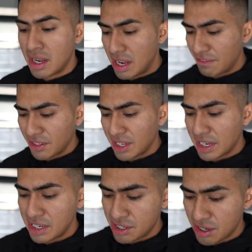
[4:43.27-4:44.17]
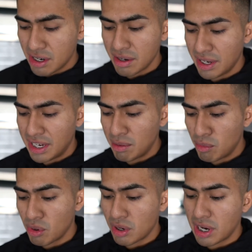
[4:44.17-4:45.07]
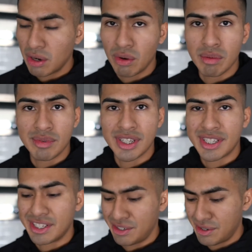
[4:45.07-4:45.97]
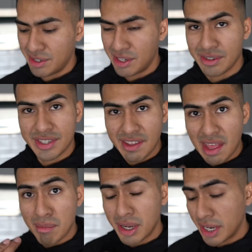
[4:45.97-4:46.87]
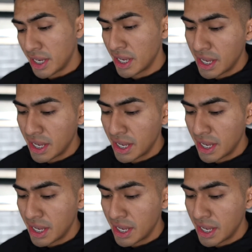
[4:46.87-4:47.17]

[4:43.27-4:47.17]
I feel like I need to start eating more at home just to save that money.